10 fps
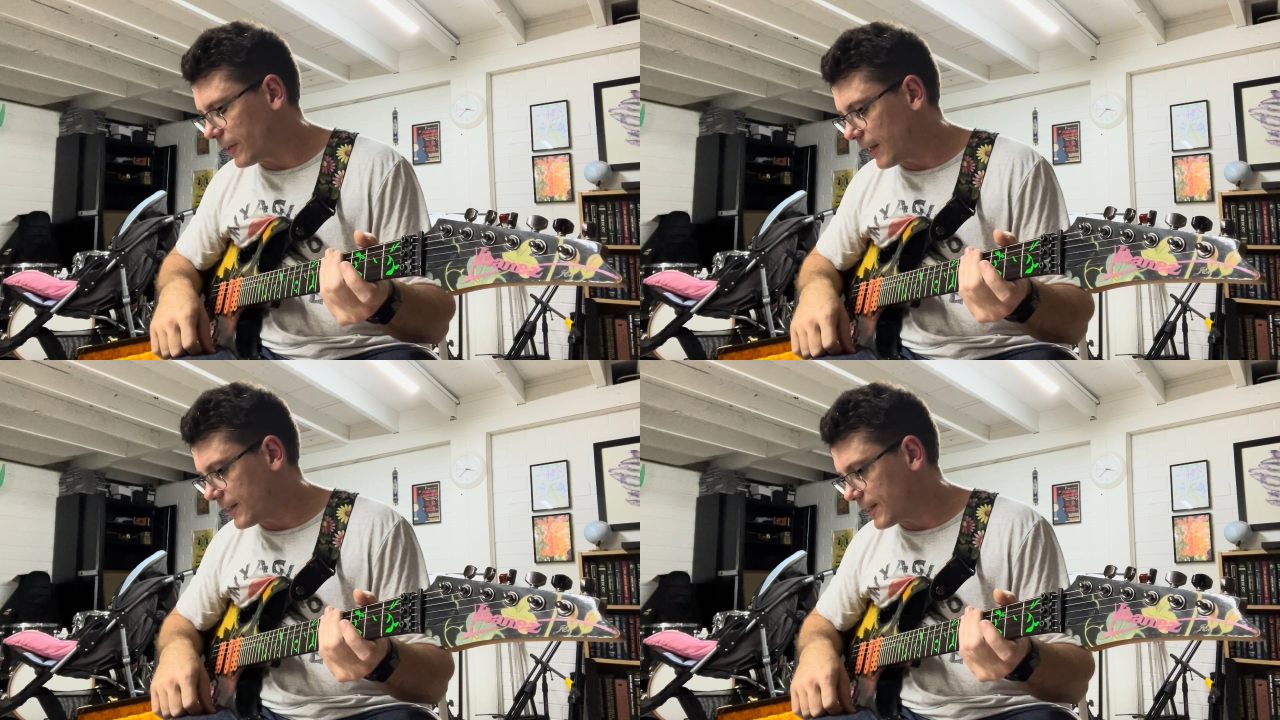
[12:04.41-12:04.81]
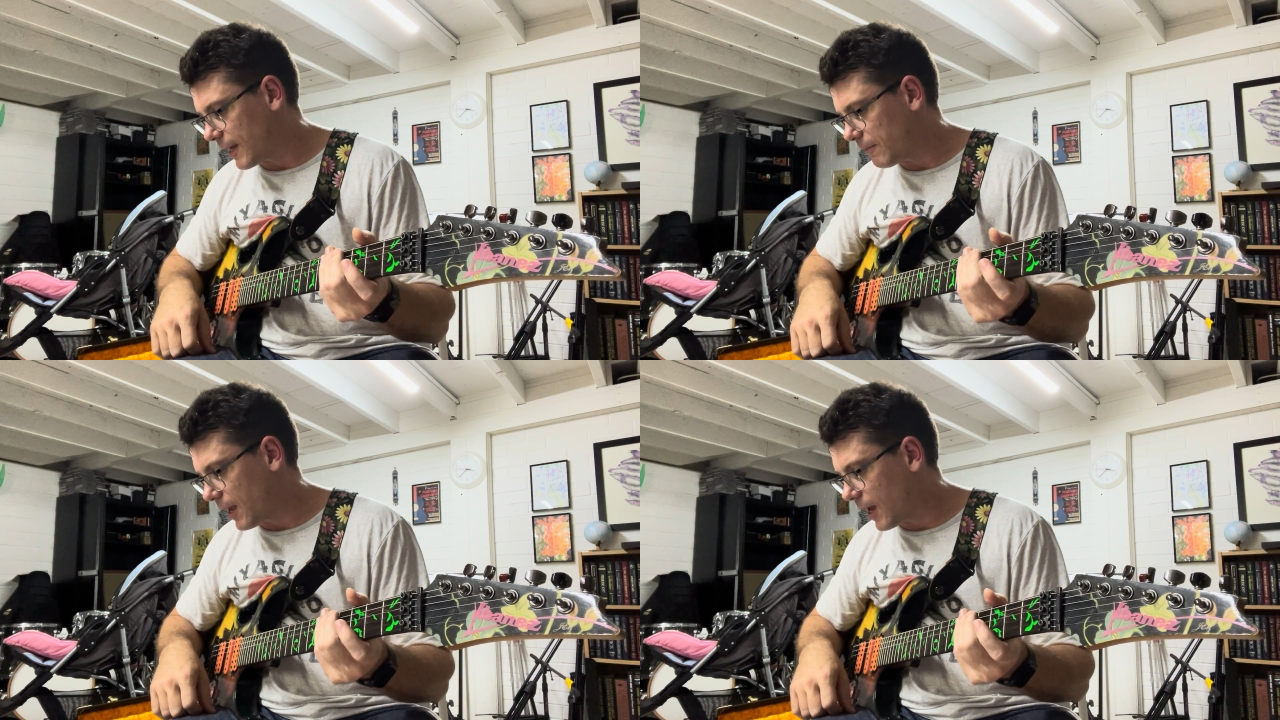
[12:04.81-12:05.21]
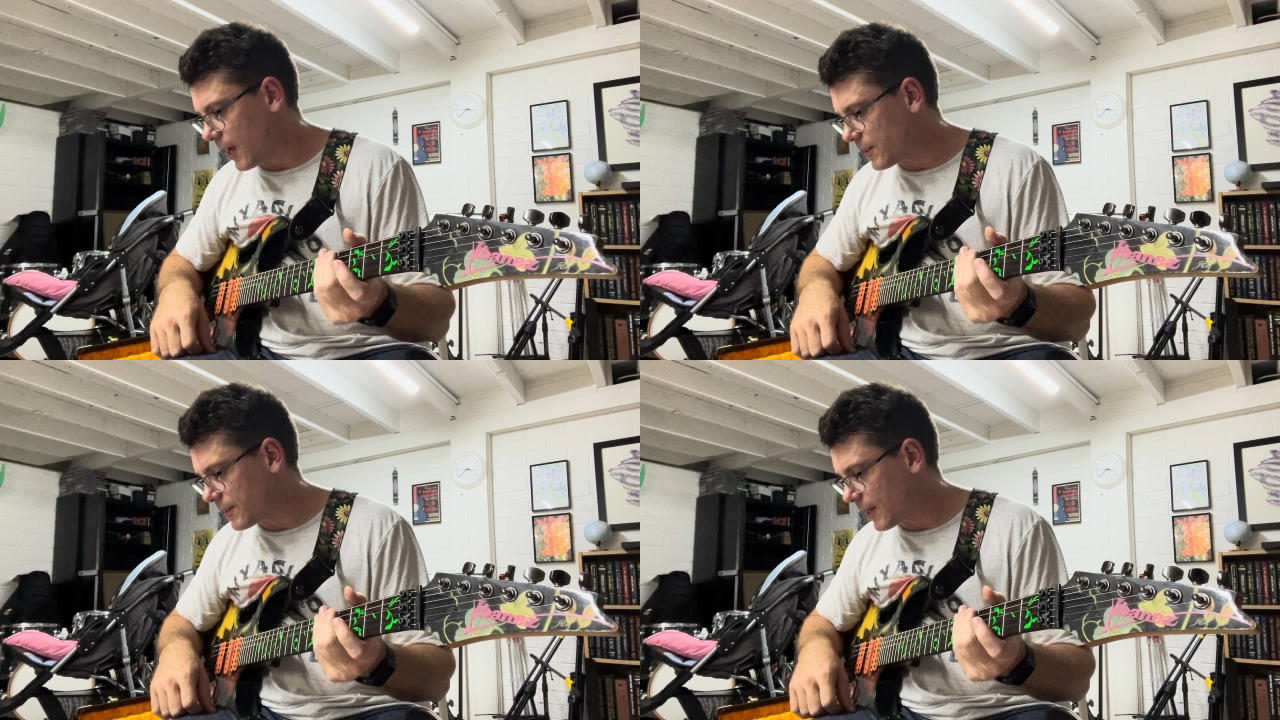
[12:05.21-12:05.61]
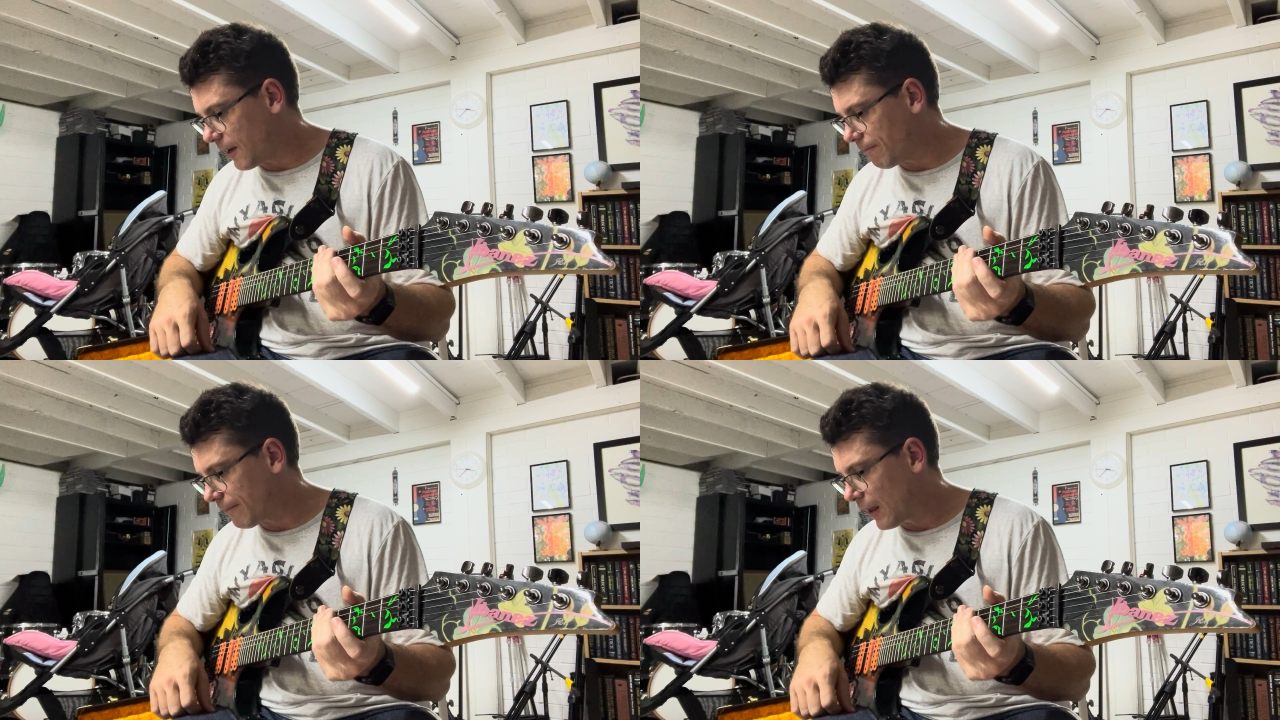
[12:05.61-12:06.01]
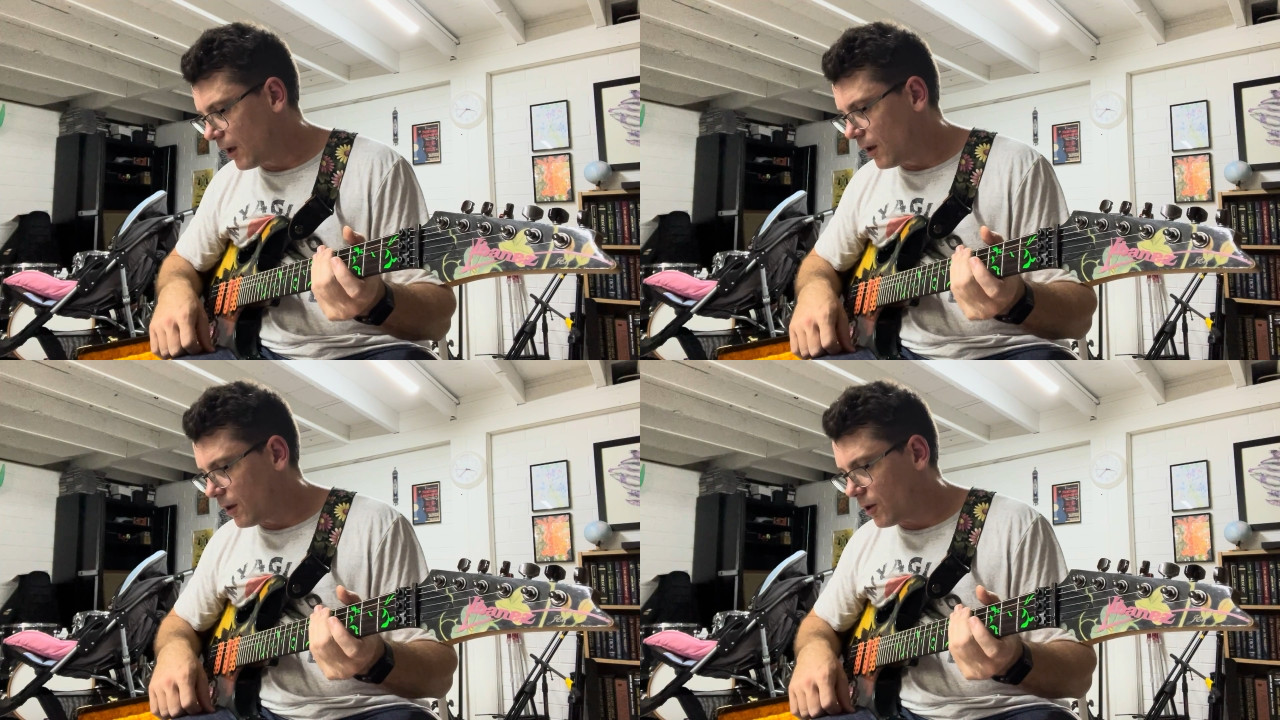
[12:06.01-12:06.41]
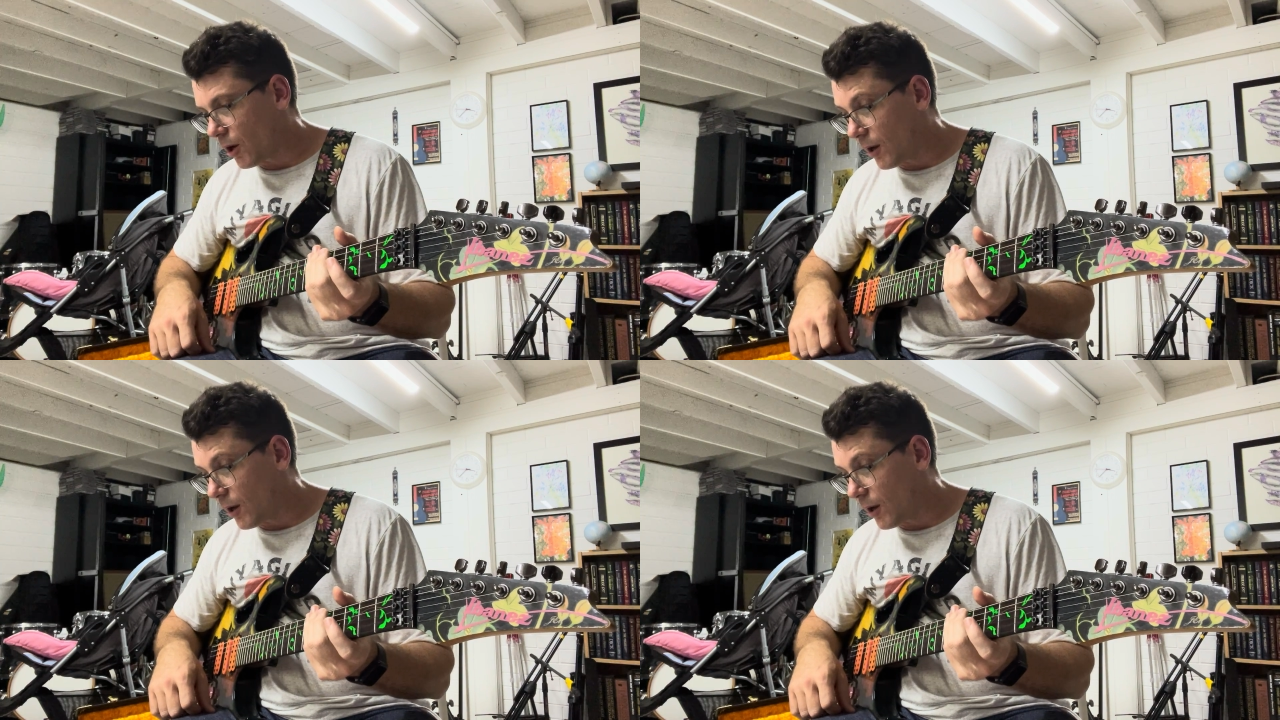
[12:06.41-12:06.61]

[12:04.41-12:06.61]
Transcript: And yeah, it's you know,